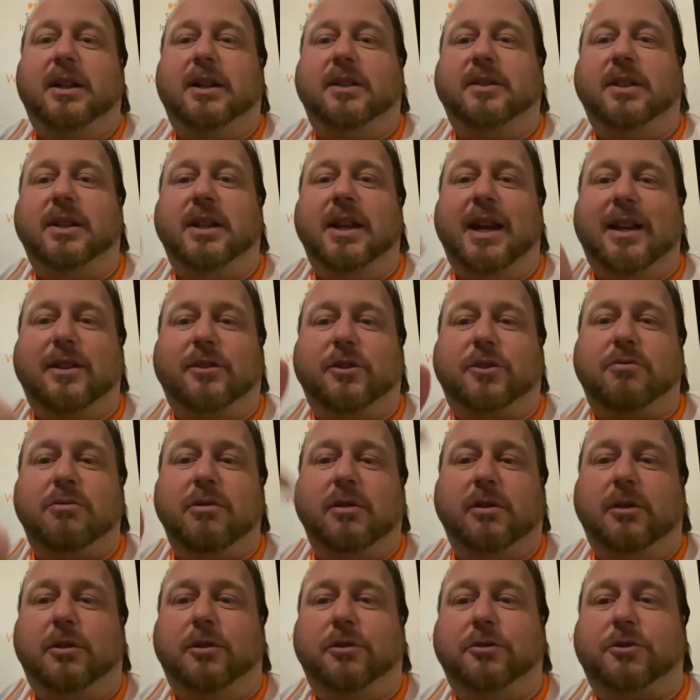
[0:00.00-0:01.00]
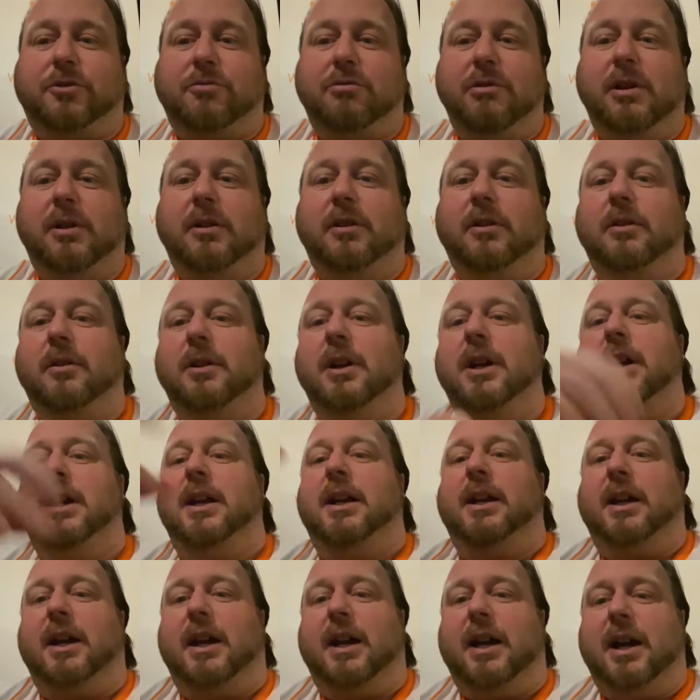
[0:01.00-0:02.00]
the intro, outro,
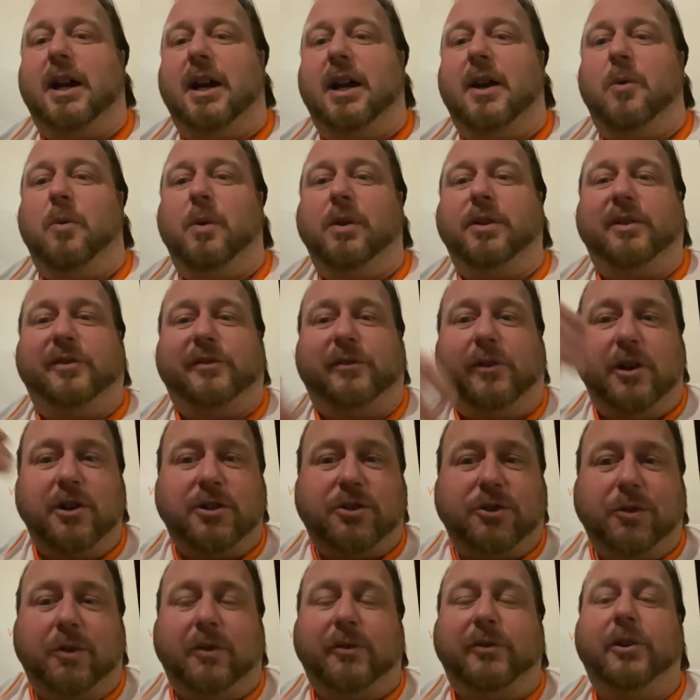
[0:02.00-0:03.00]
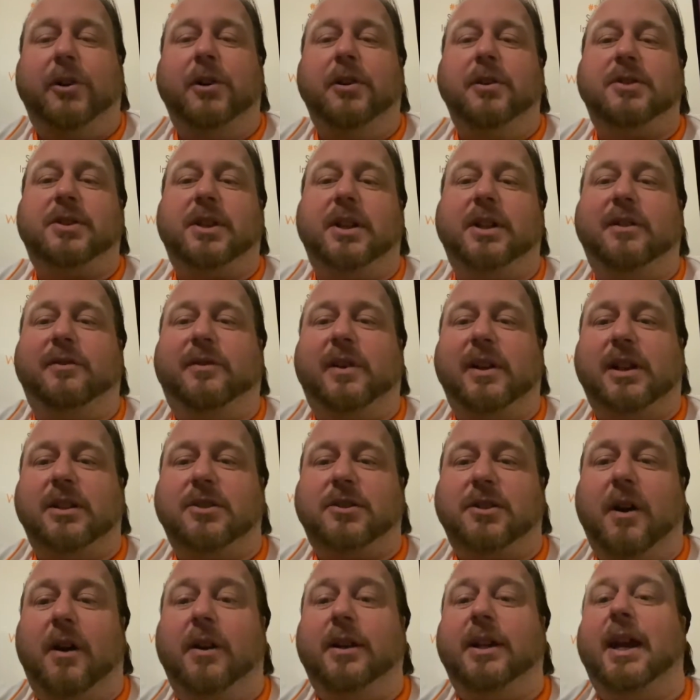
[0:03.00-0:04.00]
uh, with a voiceover, sound effect, and
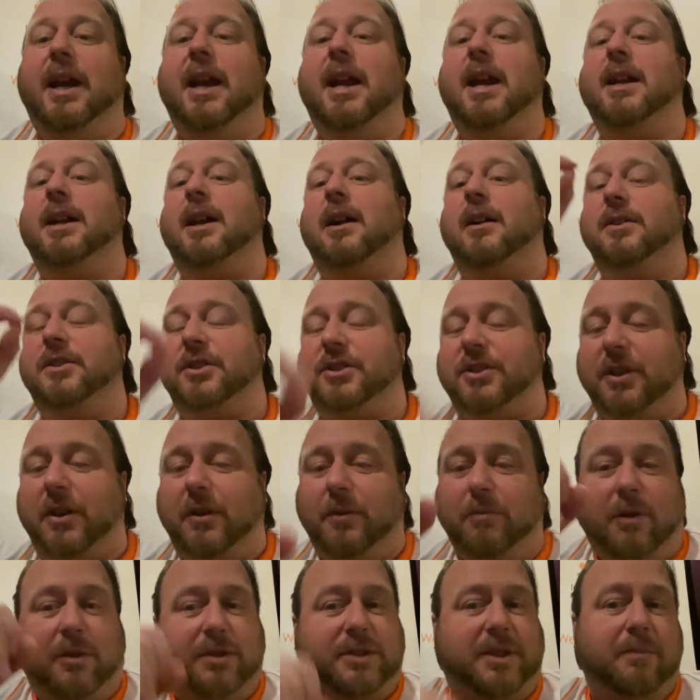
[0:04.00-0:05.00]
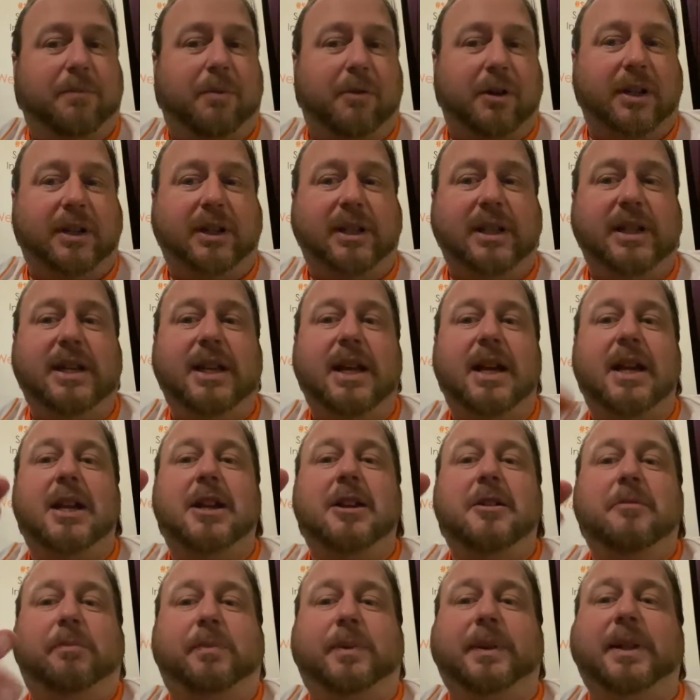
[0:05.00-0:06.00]
so on. And also, most importantly,
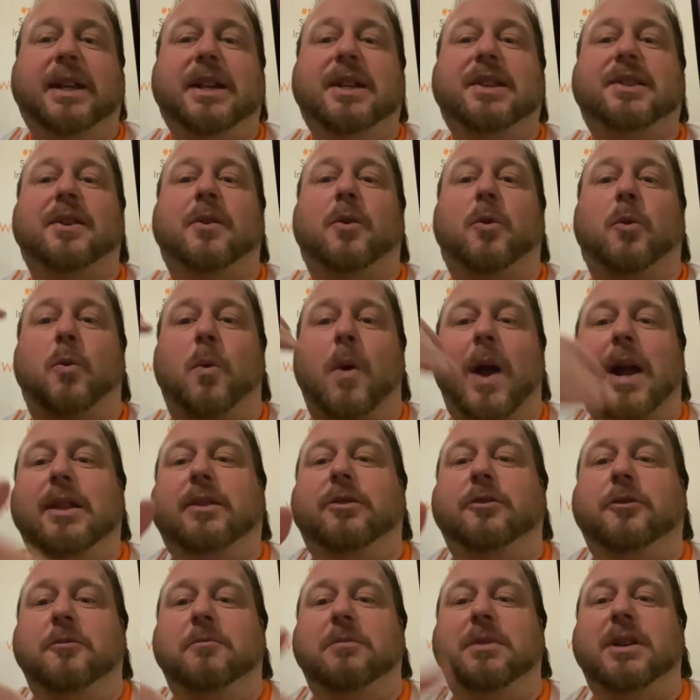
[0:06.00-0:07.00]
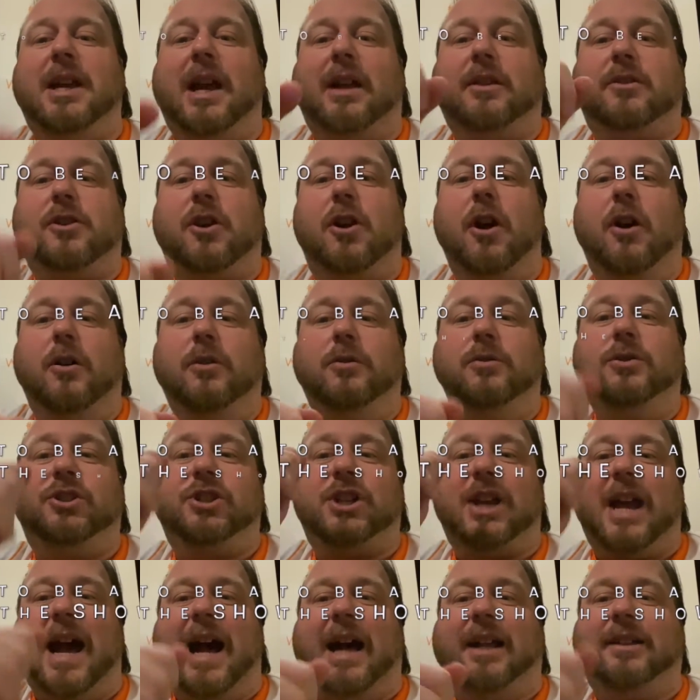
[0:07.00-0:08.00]
please write to me at
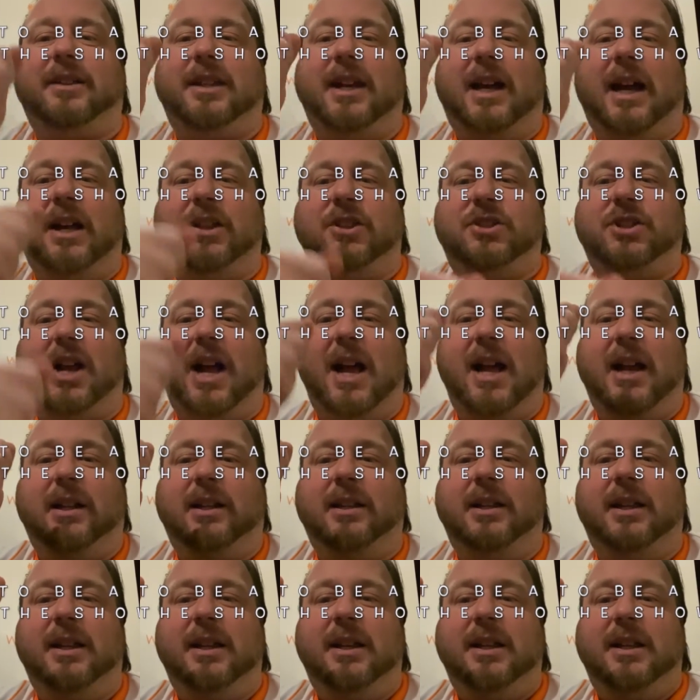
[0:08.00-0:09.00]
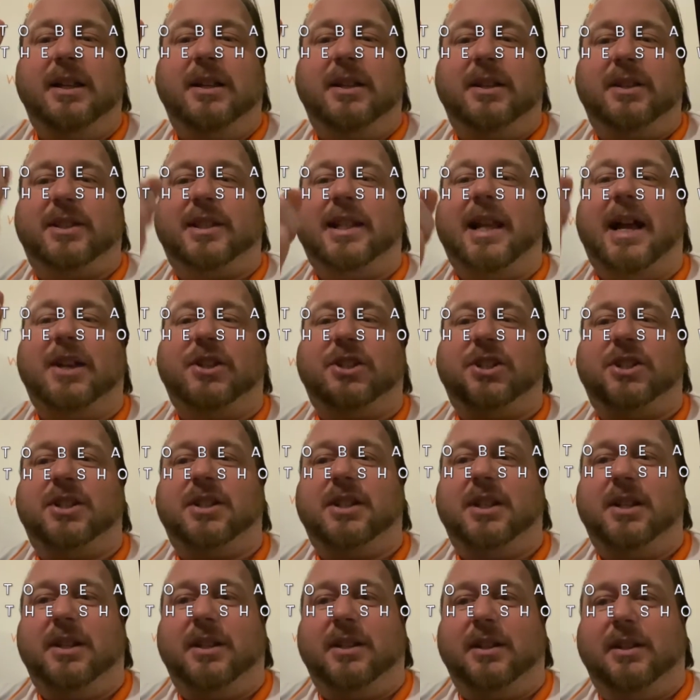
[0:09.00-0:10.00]
coach at agile
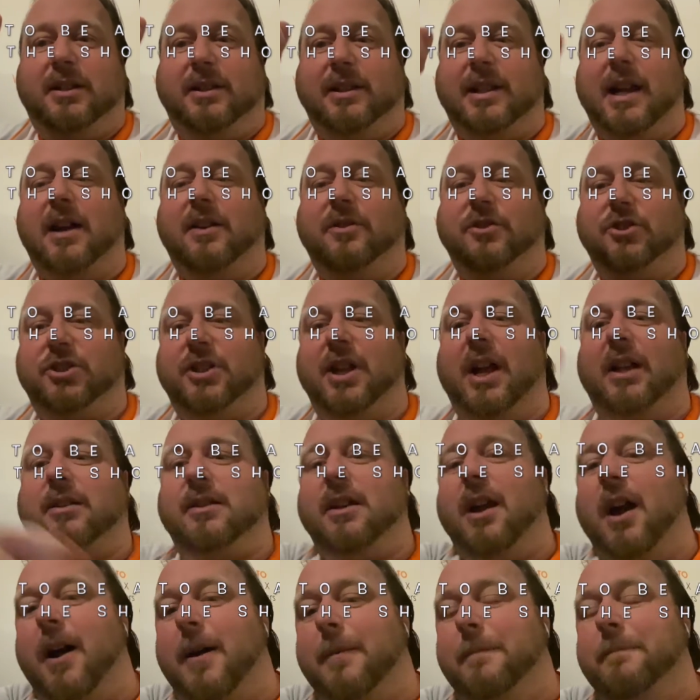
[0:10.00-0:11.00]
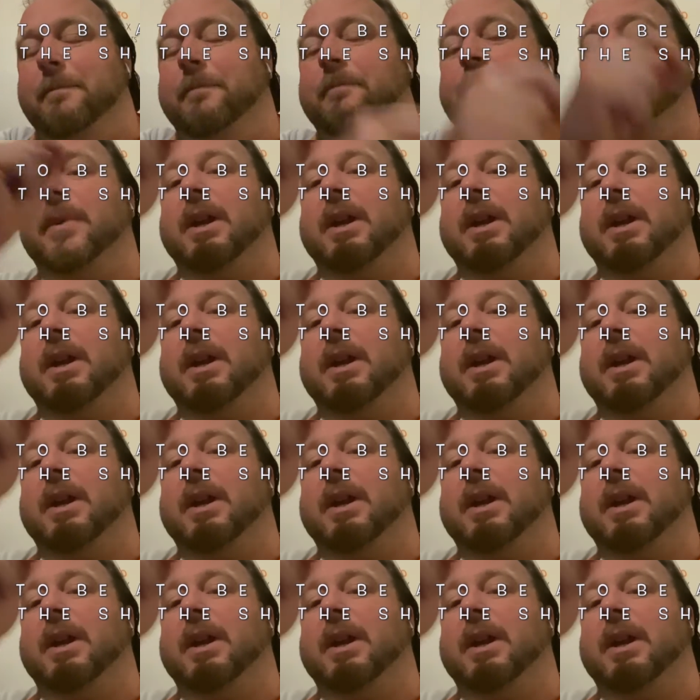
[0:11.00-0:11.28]
slash lounge.com